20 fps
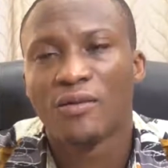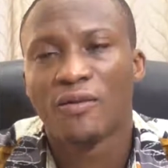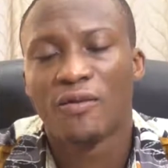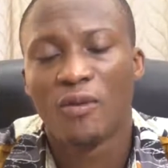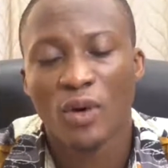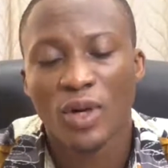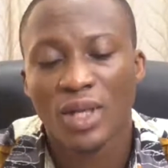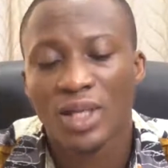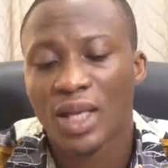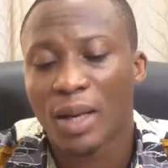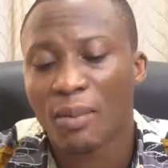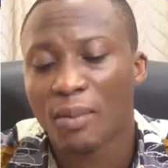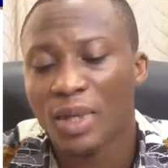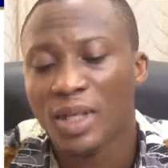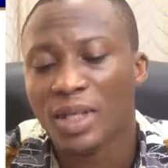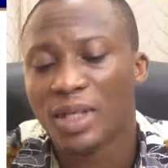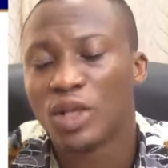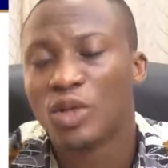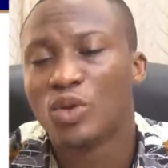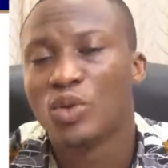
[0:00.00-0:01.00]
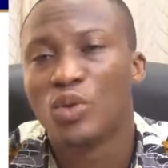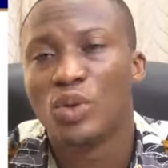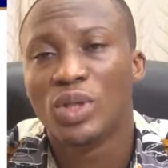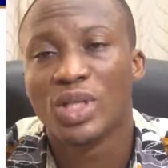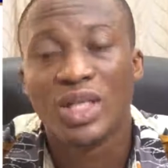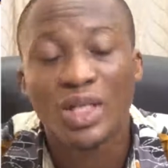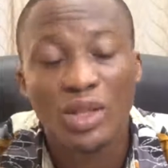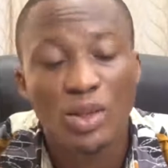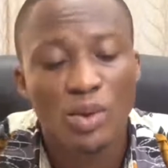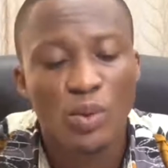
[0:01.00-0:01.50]
for its ability to
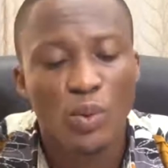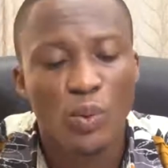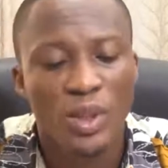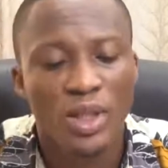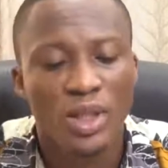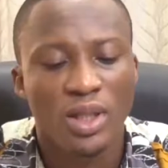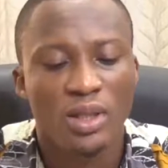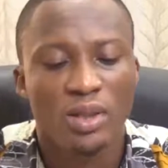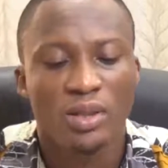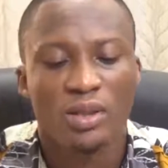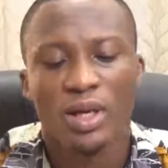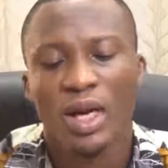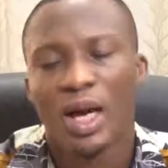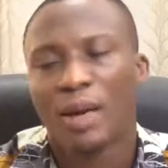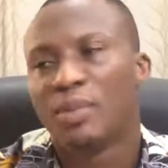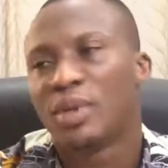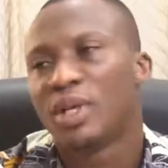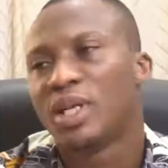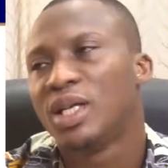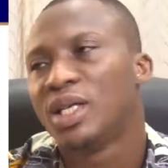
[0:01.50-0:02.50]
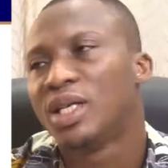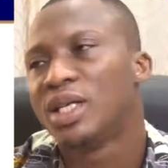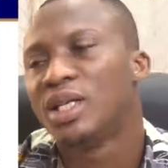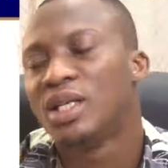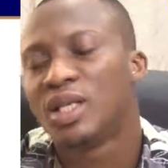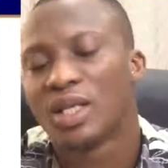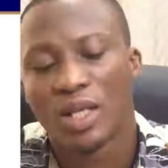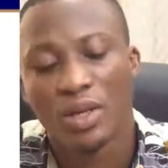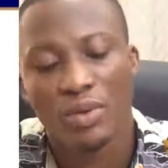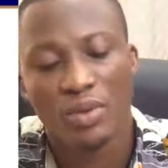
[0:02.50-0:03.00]
deal with application
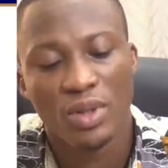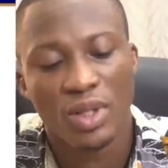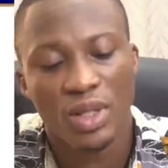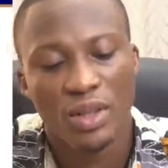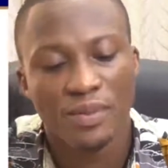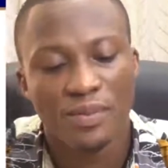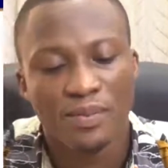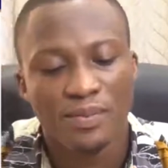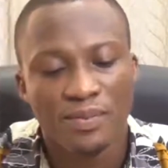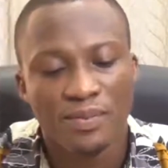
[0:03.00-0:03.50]
security.